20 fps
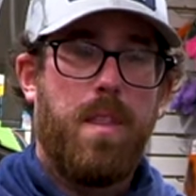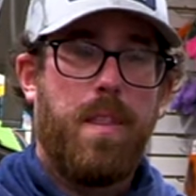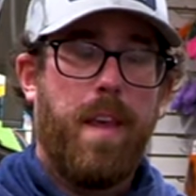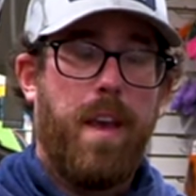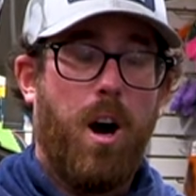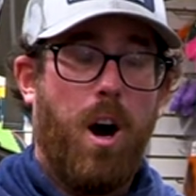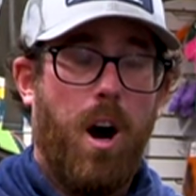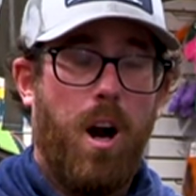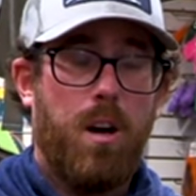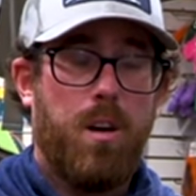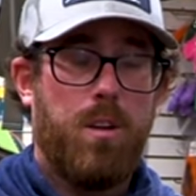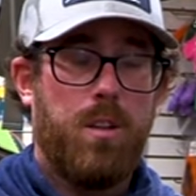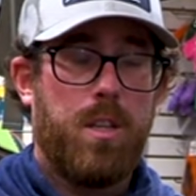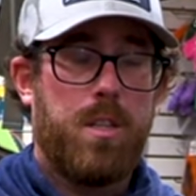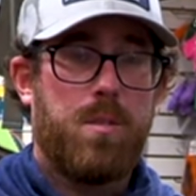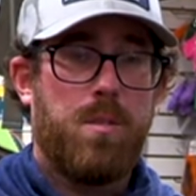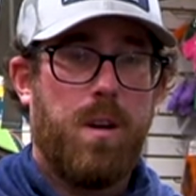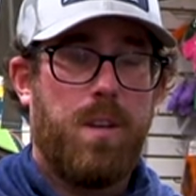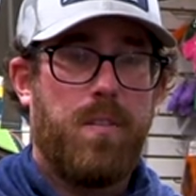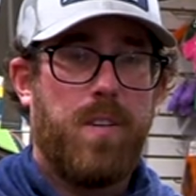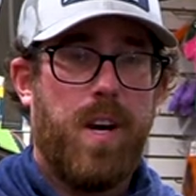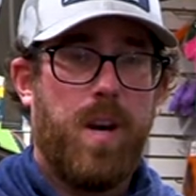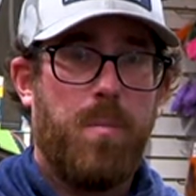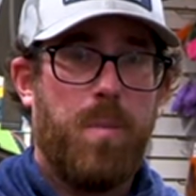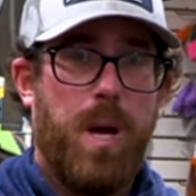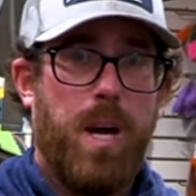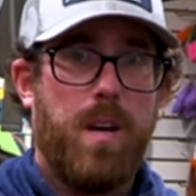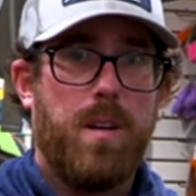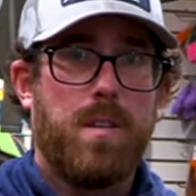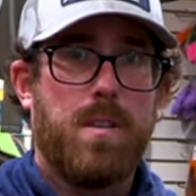They are only
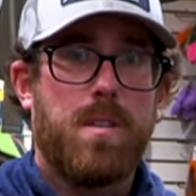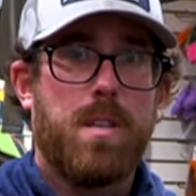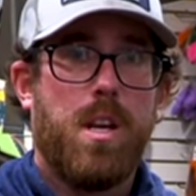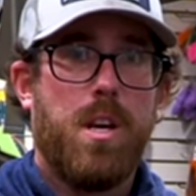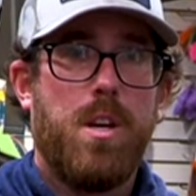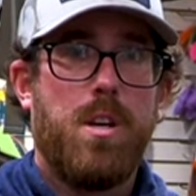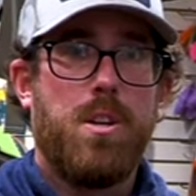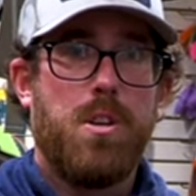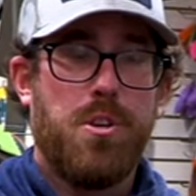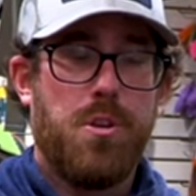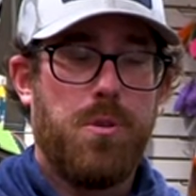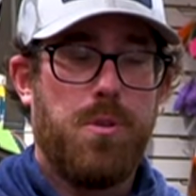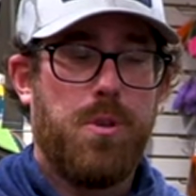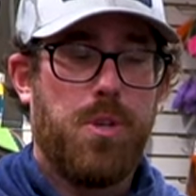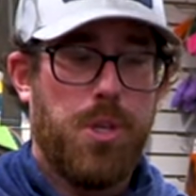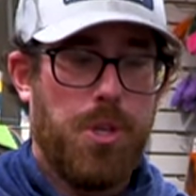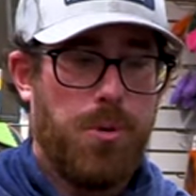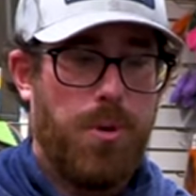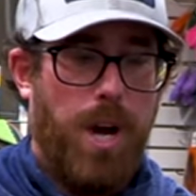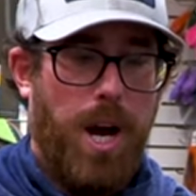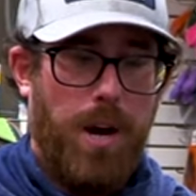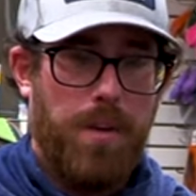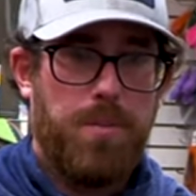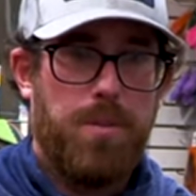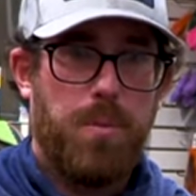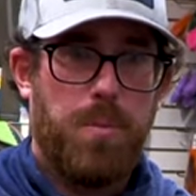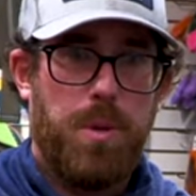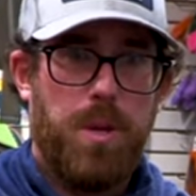25 pounds. You do have to